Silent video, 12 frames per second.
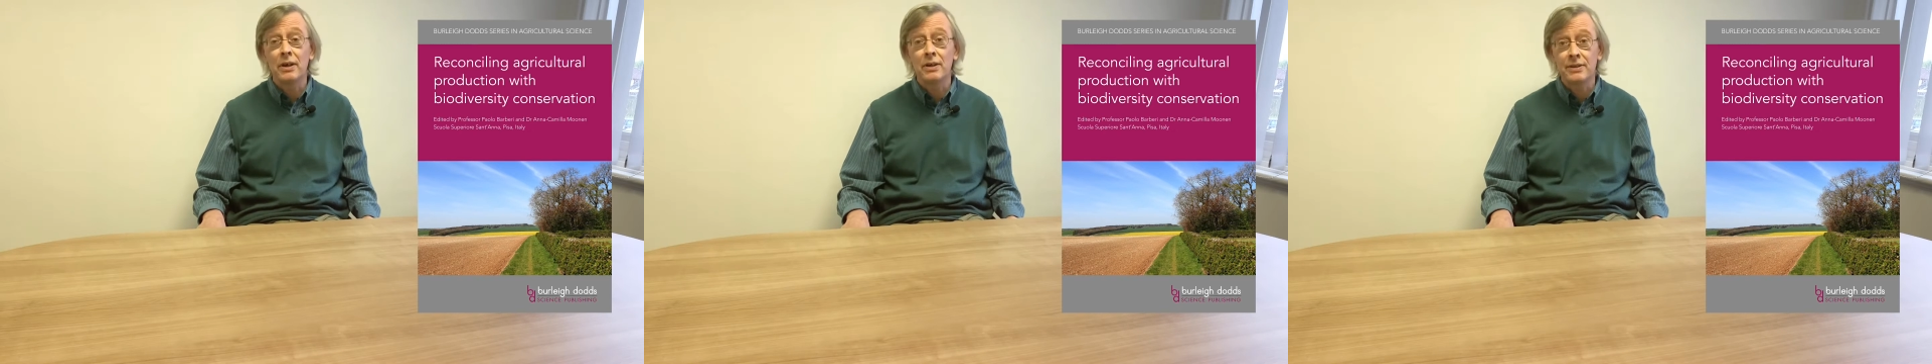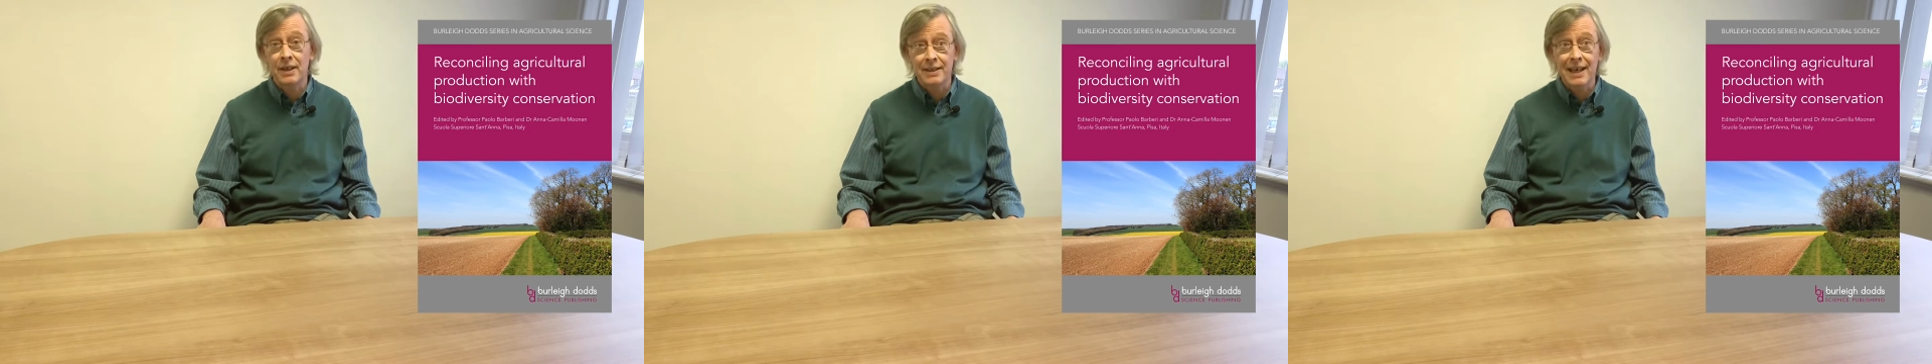
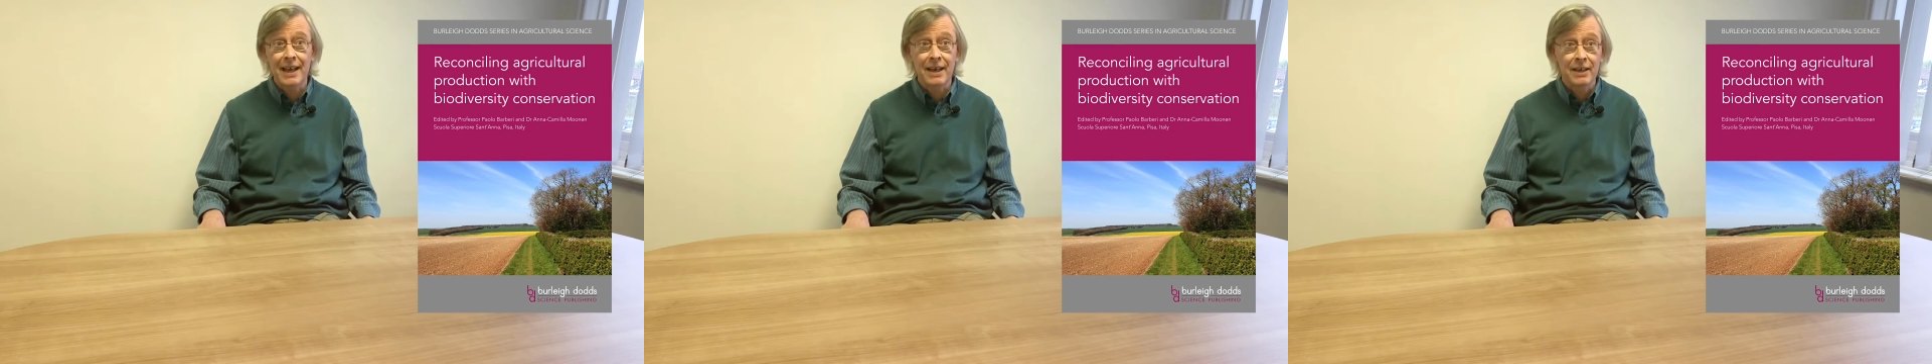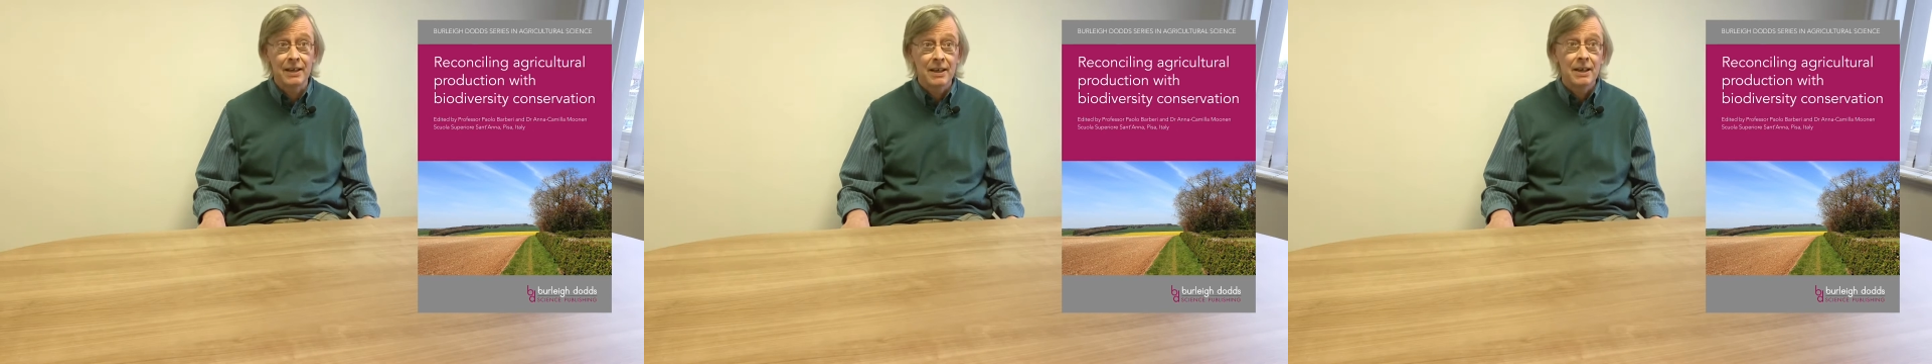Sant'Anna
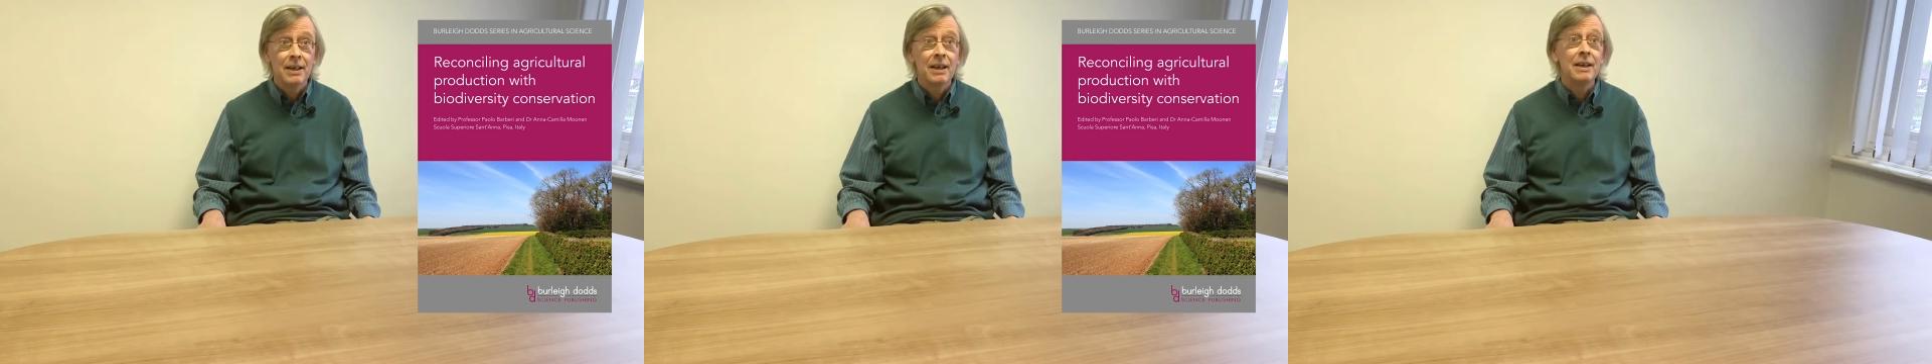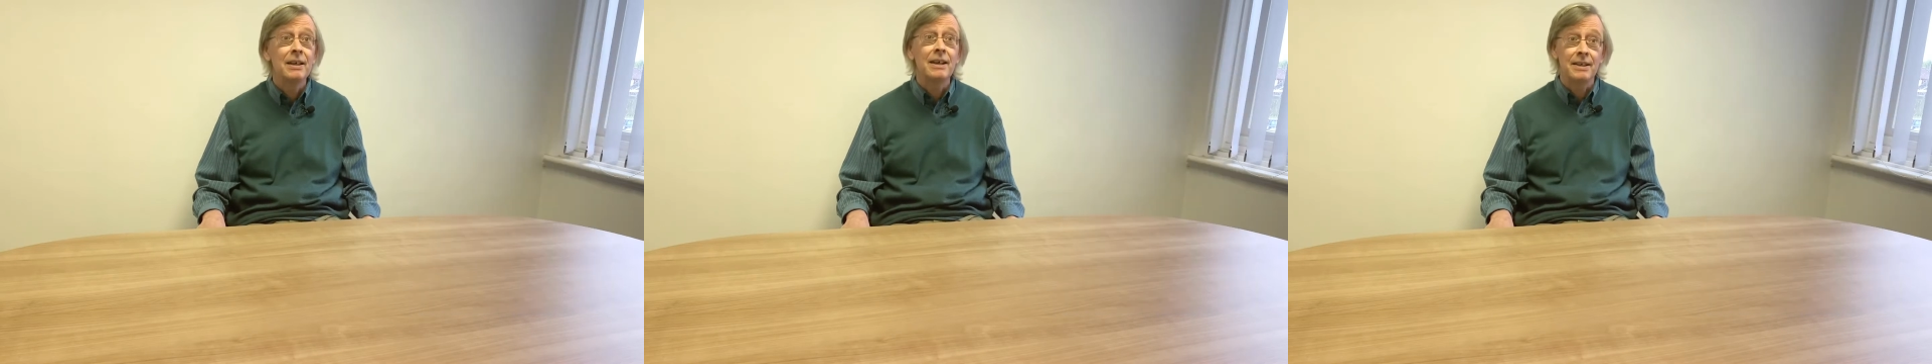in
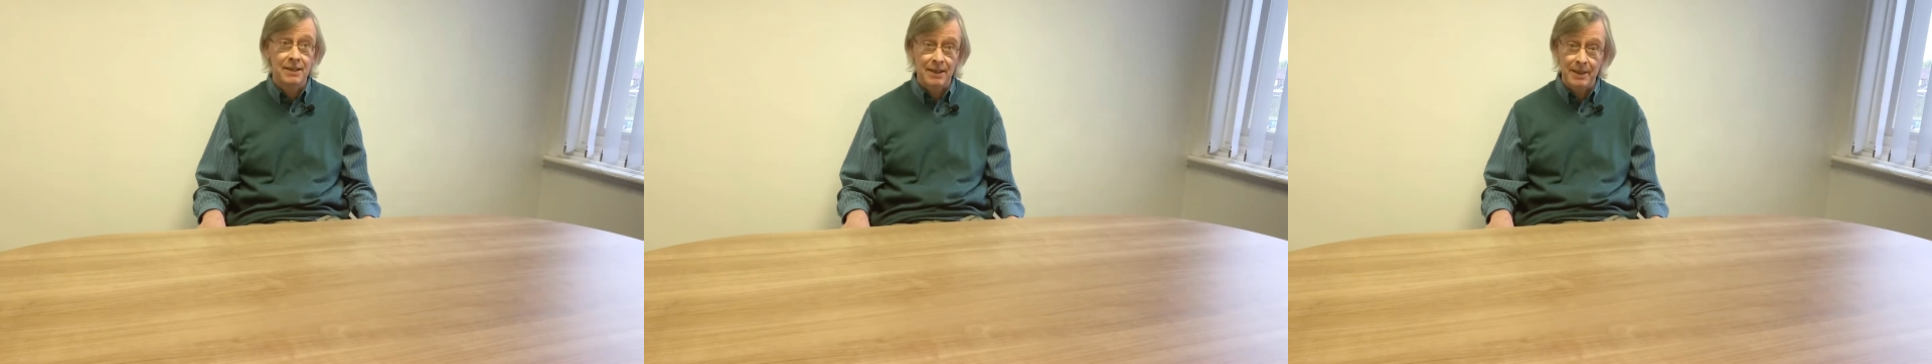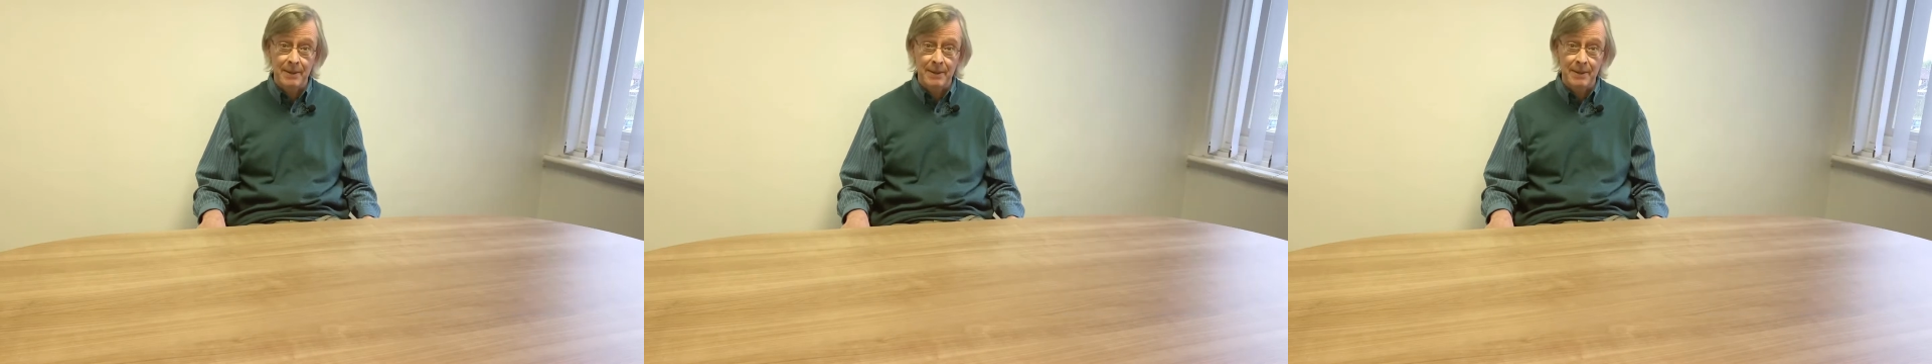Italy.